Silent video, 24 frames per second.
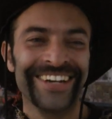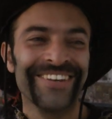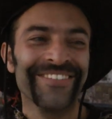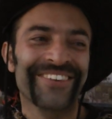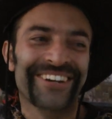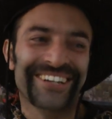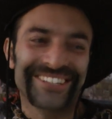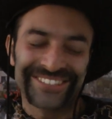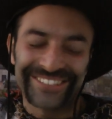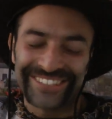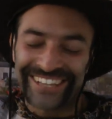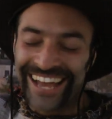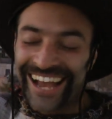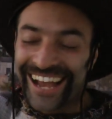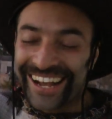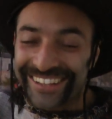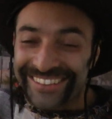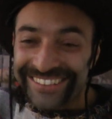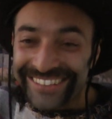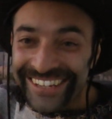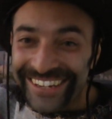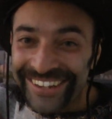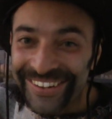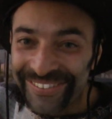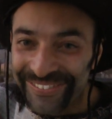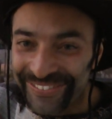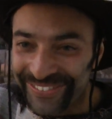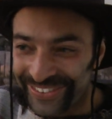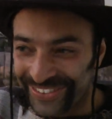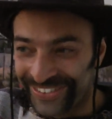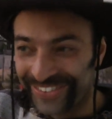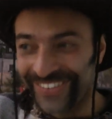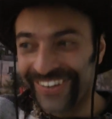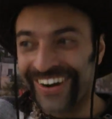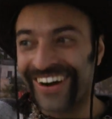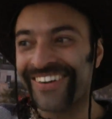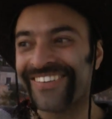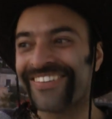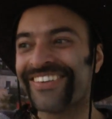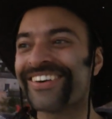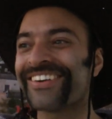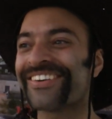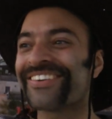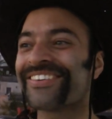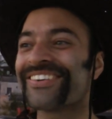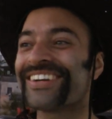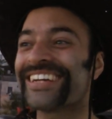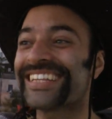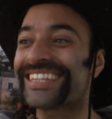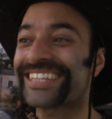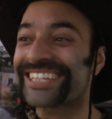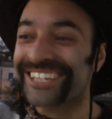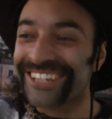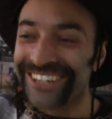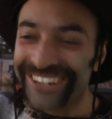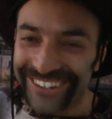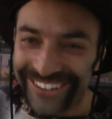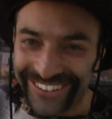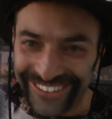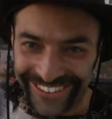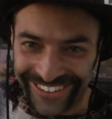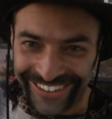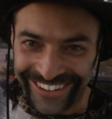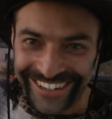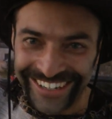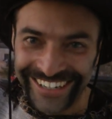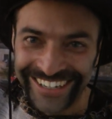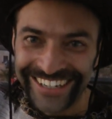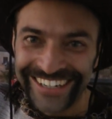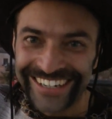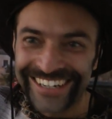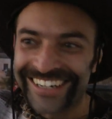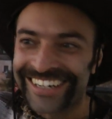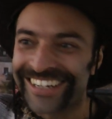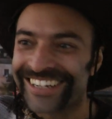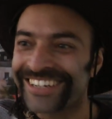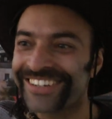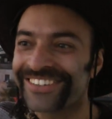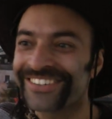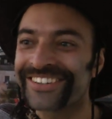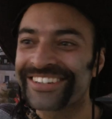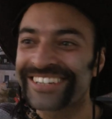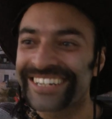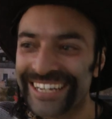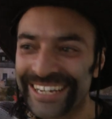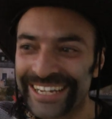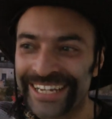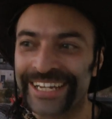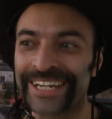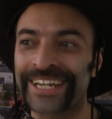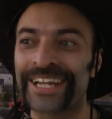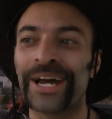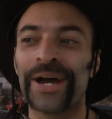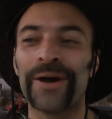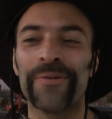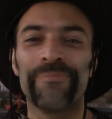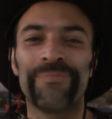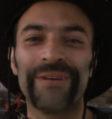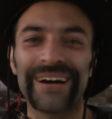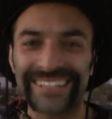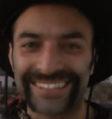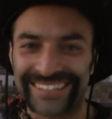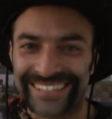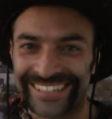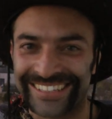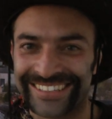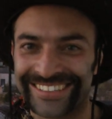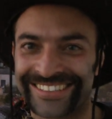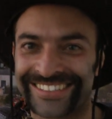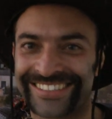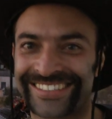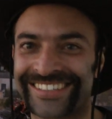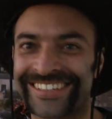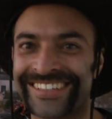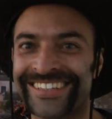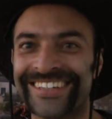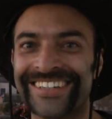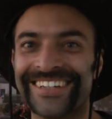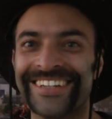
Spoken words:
Because without them, what would we do? You need buttons.